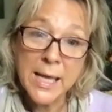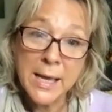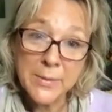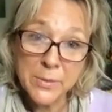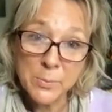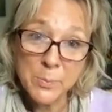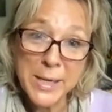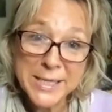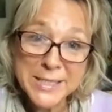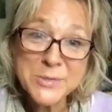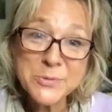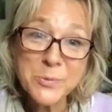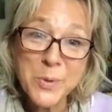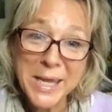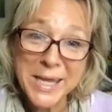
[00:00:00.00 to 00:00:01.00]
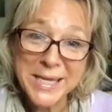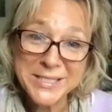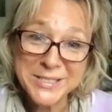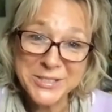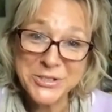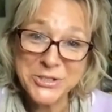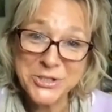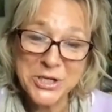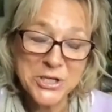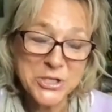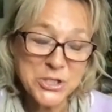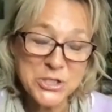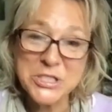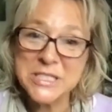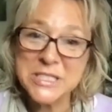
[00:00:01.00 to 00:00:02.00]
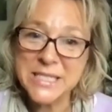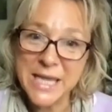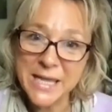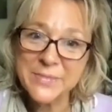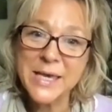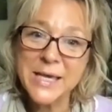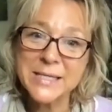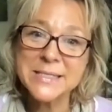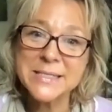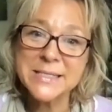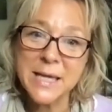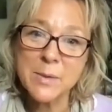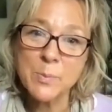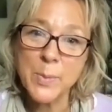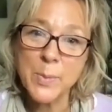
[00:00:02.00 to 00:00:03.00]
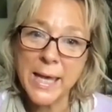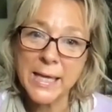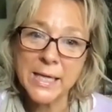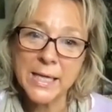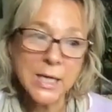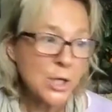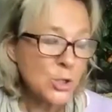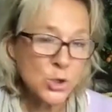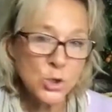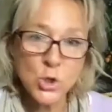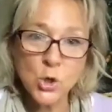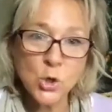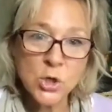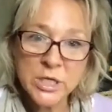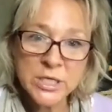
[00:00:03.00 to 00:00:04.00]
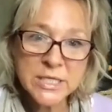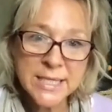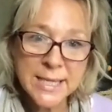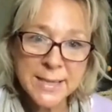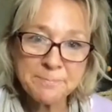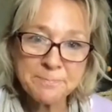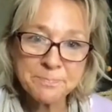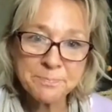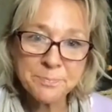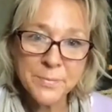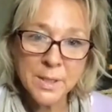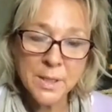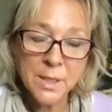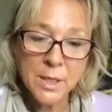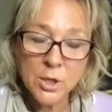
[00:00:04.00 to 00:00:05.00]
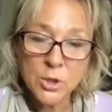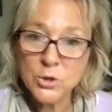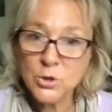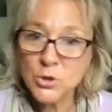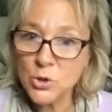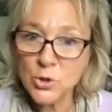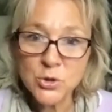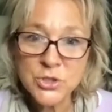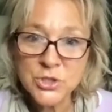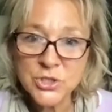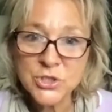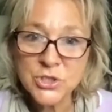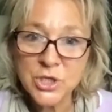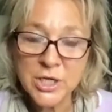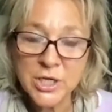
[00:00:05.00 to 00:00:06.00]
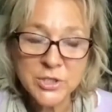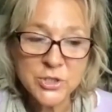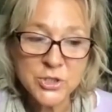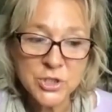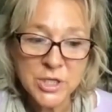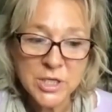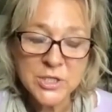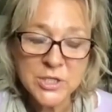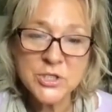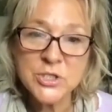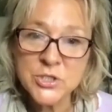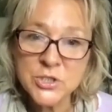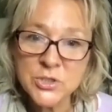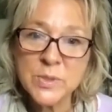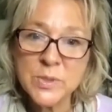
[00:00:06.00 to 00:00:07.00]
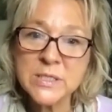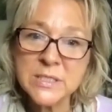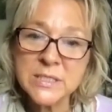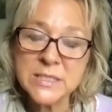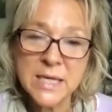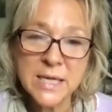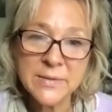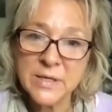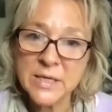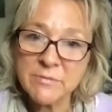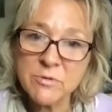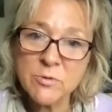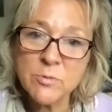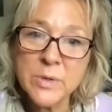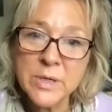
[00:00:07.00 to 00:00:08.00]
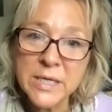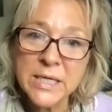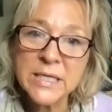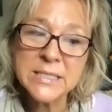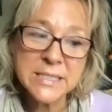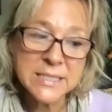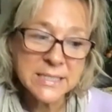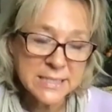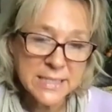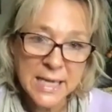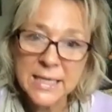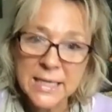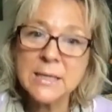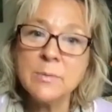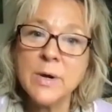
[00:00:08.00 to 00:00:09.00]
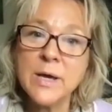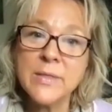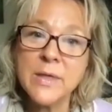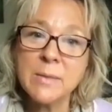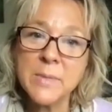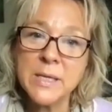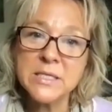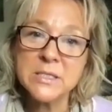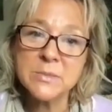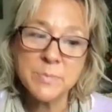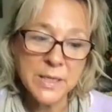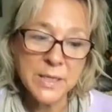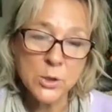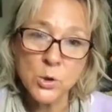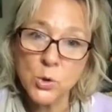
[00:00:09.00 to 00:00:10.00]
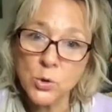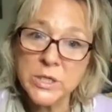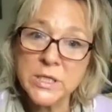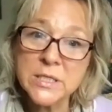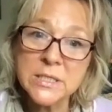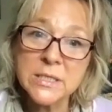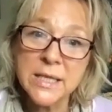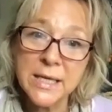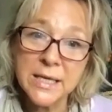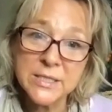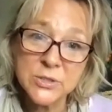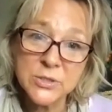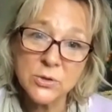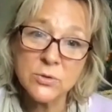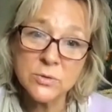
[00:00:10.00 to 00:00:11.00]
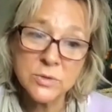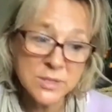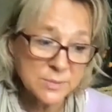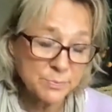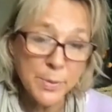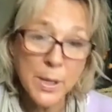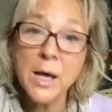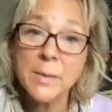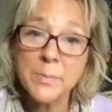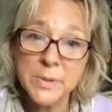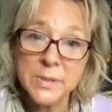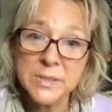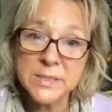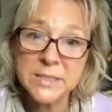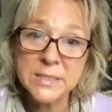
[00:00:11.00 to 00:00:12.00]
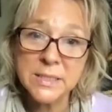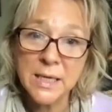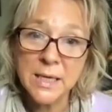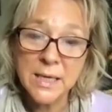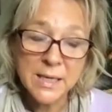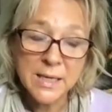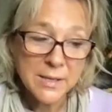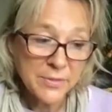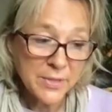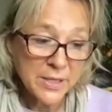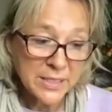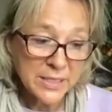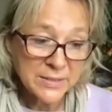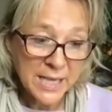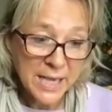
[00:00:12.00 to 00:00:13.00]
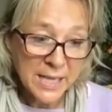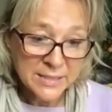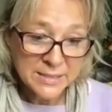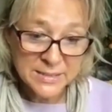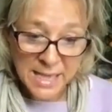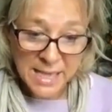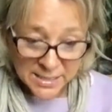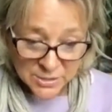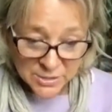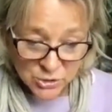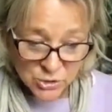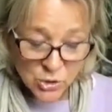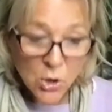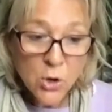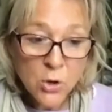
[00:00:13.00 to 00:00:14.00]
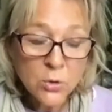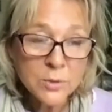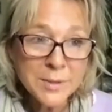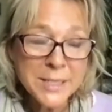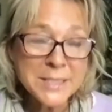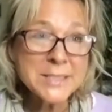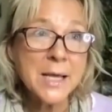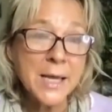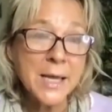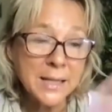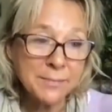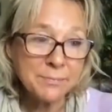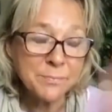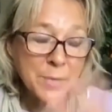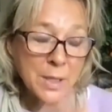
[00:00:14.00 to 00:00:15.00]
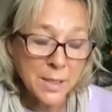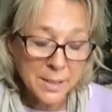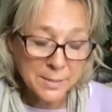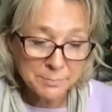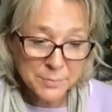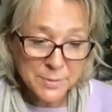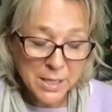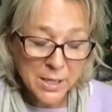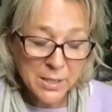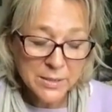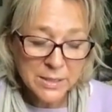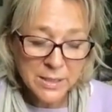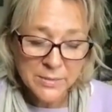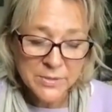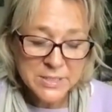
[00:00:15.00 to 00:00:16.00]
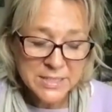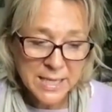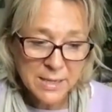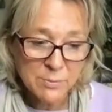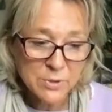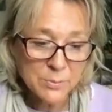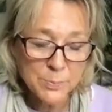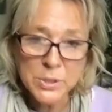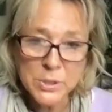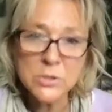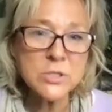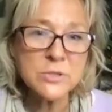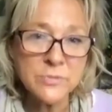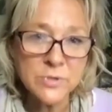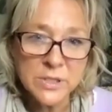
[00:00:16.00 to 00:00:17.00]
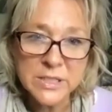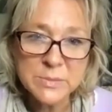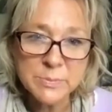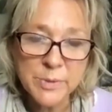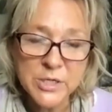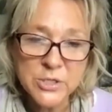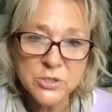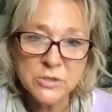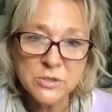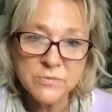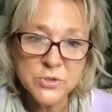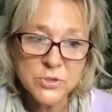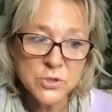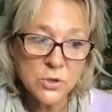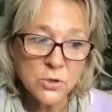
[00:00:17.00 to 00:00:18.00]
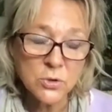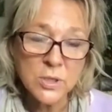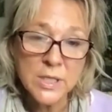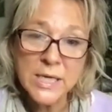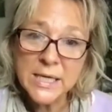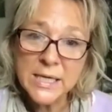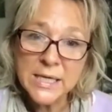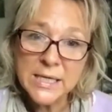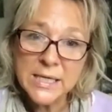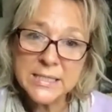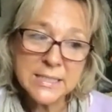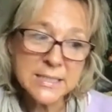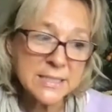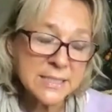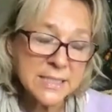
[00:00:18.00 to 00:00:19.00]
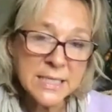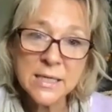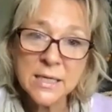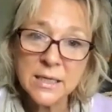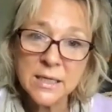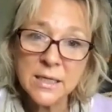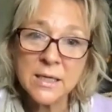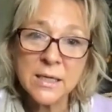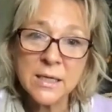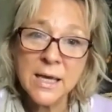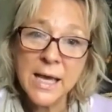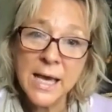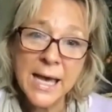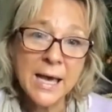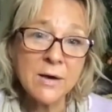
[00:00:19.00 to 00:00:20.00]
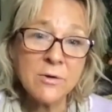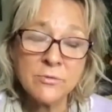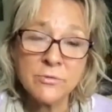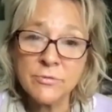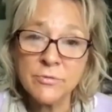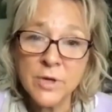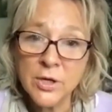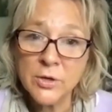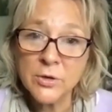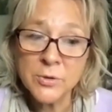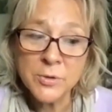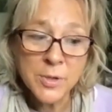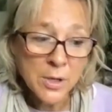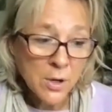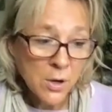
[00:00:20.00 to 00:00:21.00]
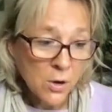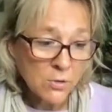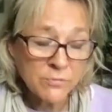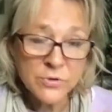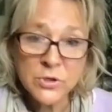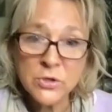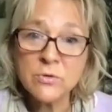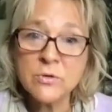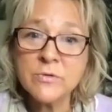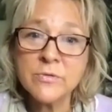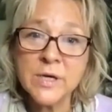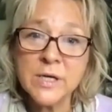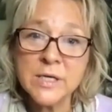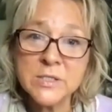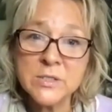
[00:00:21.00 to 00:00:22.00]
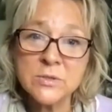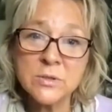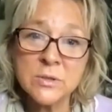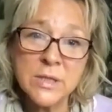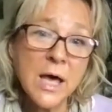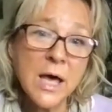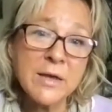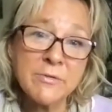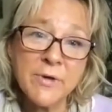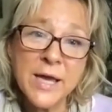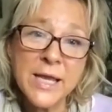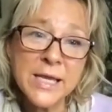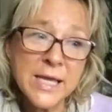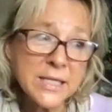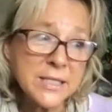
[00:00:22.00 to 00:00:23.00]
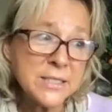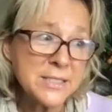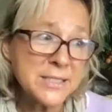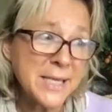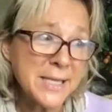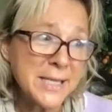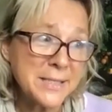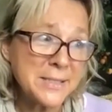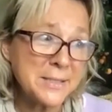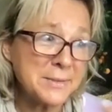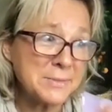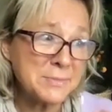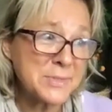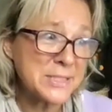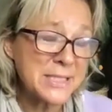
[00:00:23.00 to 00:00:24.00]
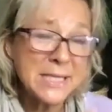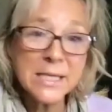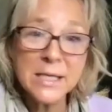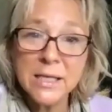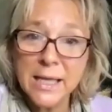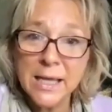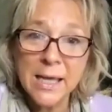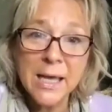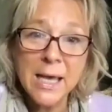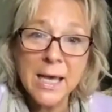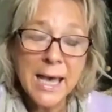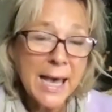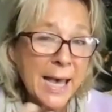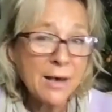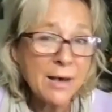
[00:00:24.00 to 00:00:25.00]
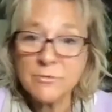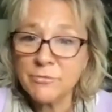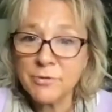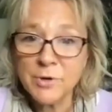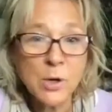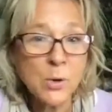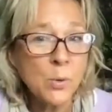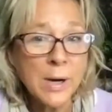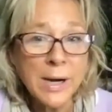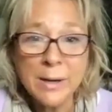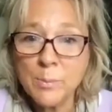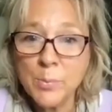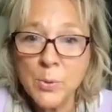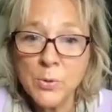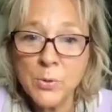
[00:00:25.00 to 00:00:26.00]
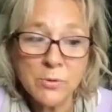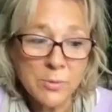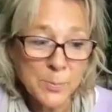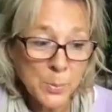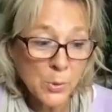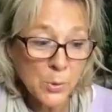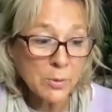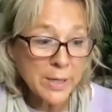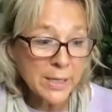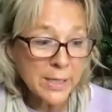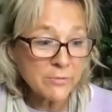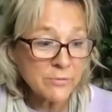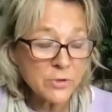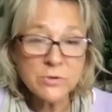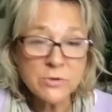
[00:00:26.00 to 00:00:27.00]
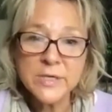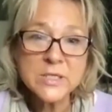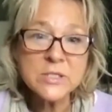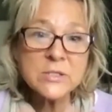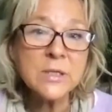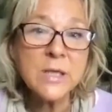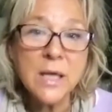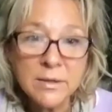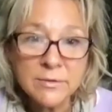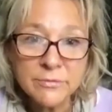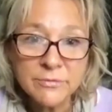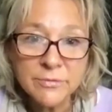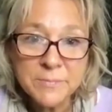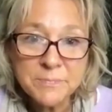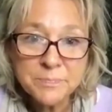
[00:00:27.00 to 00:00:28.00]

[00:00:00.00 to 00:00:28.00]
And the best way to judge is to take that step back, not condemn, not to judge, just to understand that everybody is exactly where they're meant to be according to their soul's purpose. That that, that soul, as I um, learned the other day, what a beautiful expression of the soul, is a singular outflow of universal life. I like to say the singular outflow or outpouring of universal love.